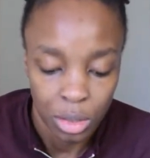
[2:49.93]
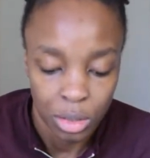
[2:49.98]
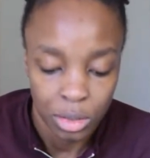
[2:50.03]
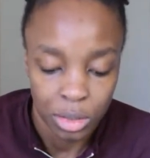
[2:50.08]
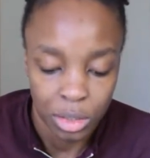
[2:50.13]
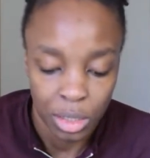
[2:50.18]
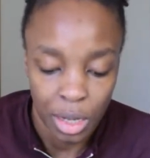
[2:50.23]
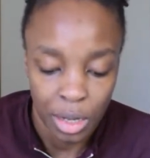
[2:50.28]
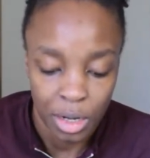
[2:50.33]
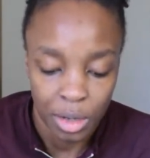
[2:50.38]

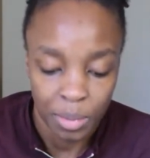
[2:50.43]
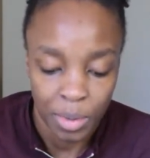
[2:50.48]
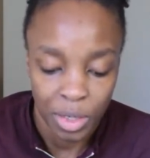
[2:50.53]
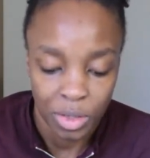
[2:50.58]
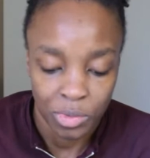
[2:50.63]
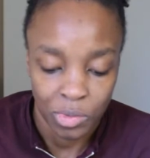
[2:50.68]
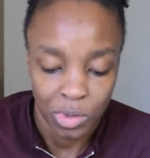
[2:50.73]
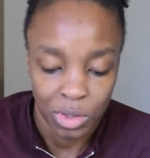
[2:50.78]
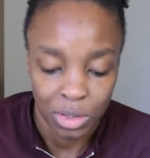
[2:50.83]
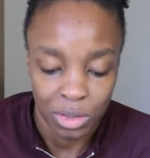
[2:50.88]
To gain a
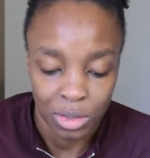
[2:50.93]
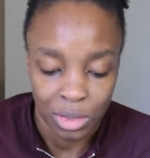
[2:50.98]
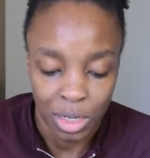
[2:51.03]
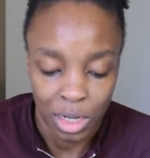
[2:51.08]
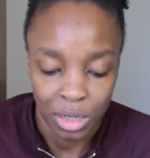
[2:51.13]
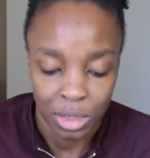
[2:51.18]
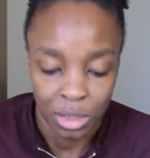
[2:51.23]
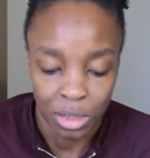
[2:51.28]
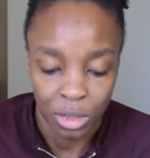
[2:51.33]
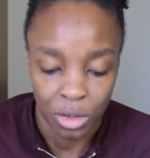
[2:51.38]
better
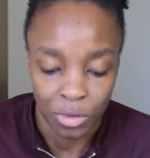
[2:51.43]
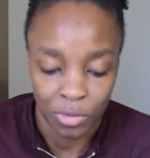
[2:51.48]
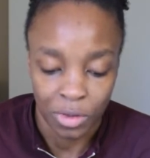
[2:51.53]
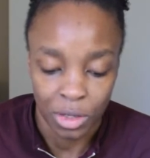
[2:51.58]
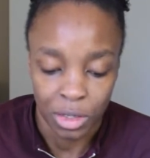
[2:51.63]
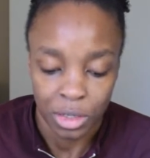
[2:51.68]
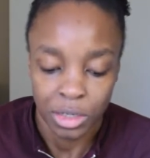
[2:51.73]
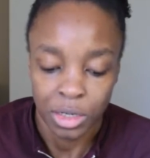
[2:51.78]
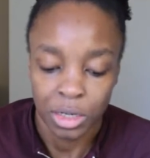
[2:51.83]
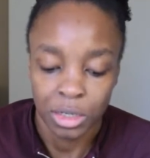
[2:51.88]
understanding of the
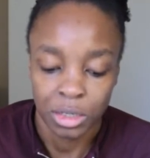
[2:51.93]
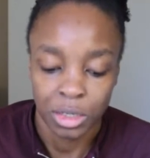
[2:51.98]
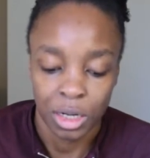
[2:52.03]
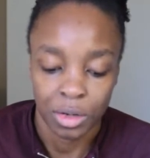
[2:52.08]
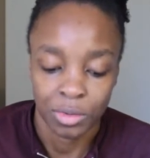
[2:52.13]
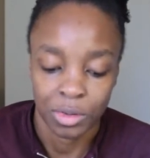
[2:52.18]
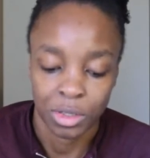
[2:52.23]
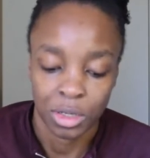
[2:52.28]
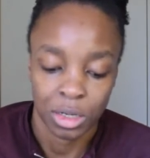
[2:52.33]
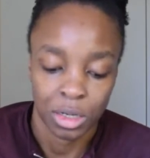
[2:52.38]
NHS, I
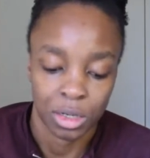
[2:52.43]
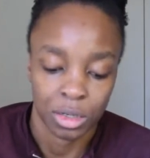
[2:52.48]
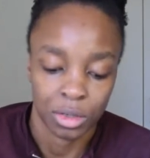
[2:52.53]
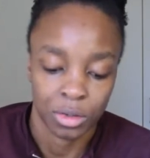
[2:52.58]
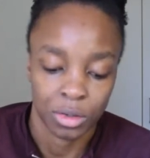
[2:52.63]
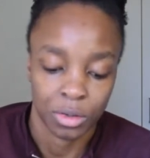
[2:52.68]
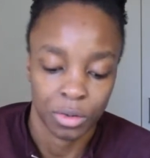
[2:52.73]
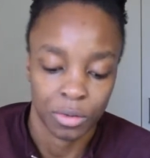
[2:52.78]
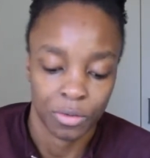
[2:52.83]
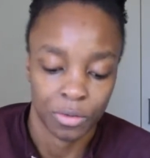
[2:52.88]

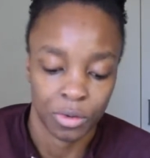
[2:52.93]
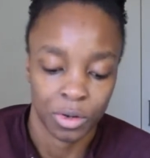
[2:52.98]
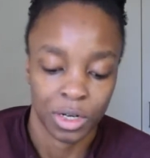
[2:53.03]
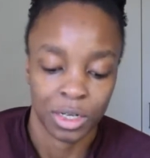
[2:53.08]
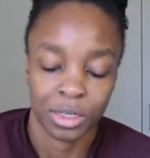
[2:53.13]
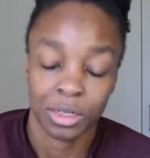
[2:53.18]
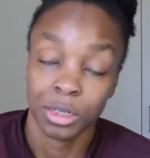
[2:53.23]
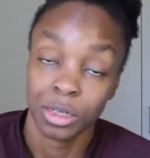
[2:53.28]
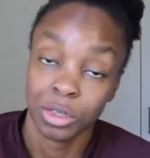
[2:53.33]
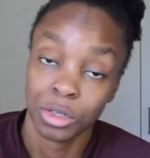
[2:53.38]
returned for an
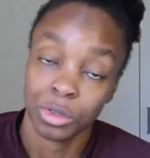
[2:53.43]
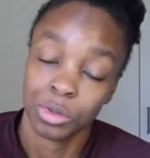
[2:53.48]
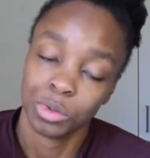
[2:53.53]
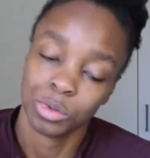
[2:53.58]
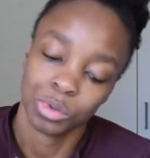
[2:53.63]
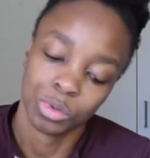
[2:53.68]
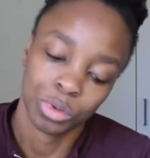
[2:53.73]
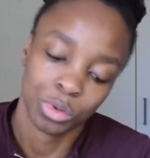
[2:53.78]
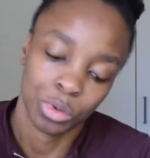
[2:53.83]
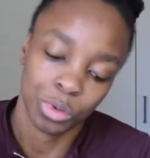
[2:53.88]

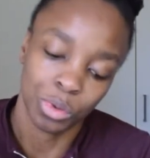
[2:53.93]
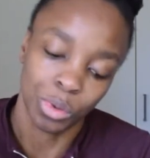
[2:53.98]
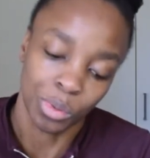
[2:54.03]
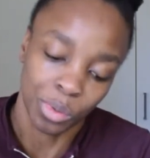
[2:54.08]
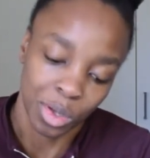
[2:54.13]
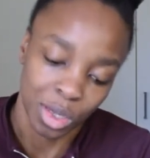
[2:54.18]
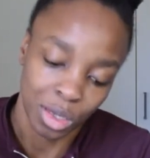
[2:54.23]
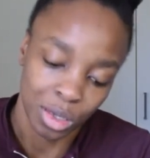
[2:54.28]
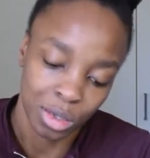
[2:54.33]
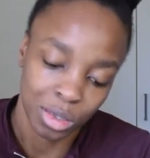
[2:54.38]
additional 2
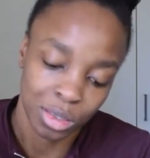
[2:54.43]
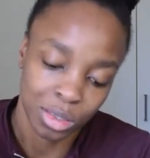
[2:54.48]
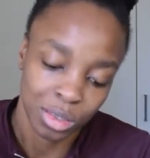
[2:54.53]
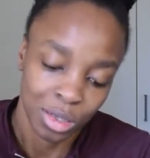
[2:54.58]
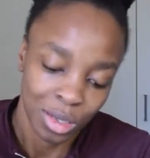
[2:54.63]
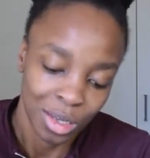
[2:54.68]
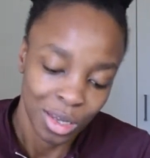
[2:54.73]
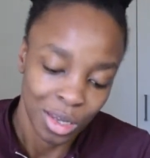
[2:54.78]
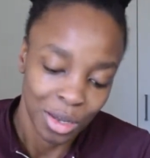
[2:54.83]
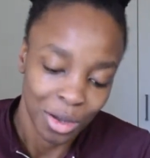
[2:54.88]
weeks
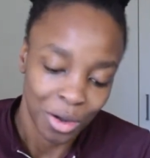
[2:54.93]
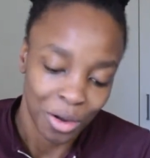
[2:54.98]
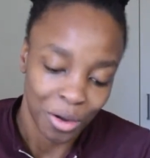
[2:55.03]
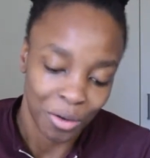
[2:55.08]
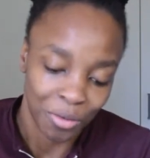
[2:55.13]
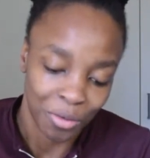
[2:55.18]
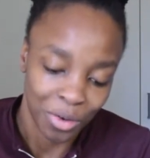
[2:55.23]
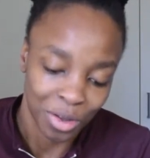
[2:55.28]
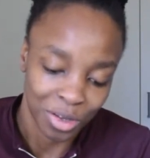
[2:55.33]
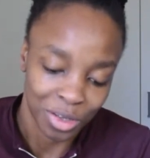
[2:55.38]

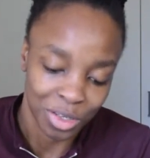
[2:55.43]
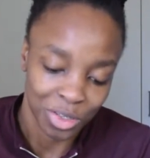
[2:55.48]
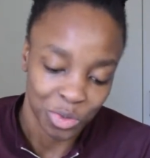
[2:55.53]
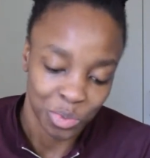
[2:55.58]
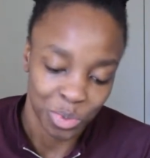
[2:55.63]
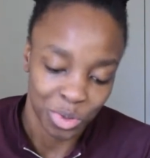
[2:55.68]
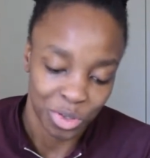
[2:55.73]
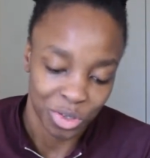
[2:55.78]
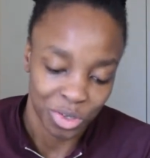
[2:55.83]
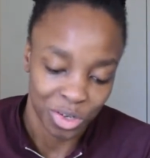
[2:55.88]
of work
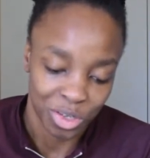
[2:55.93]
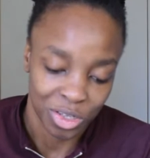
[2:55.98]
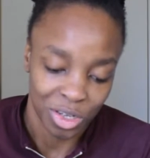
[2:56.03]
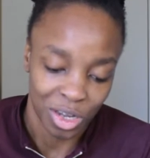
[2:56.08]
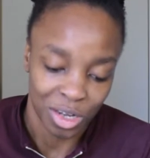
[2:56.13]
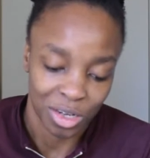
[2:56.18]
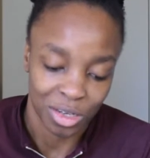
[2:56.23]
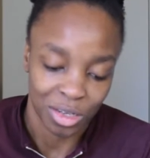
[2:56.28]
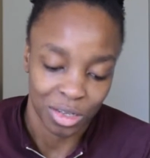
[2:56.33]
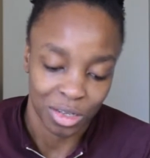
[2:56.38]
experience
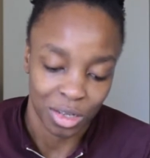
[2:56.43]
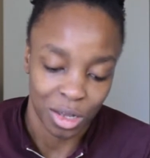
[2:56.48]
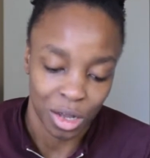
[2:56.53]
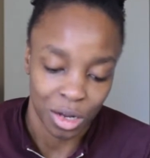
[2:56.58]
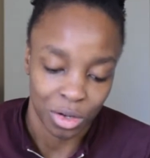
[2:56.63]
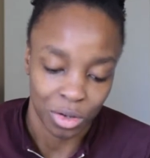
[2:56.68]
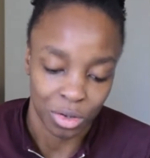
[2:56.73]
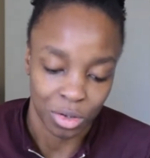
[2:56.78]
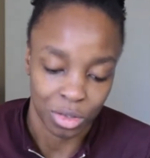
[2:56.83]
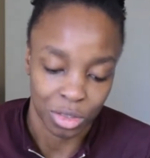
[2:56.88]
under the
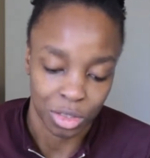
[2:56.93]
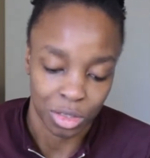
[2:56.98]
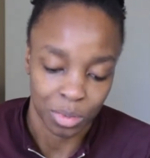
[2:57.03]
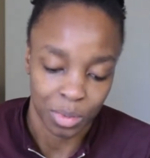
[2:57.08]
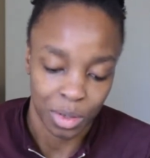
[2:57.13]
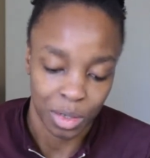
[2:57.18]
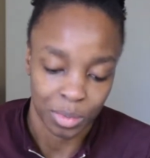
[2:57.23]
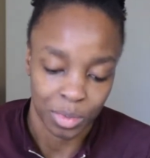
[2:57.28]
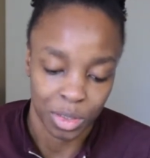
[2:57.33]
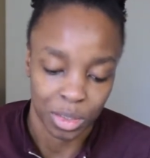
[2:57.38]
cardiology
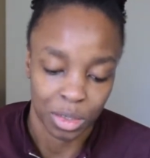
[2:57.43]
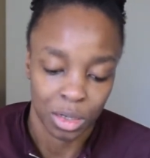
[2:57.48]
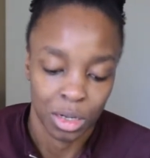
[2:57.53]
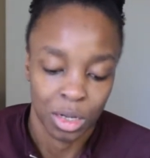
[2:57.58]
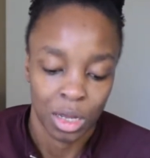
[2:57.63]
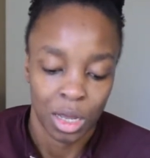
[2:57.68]
department.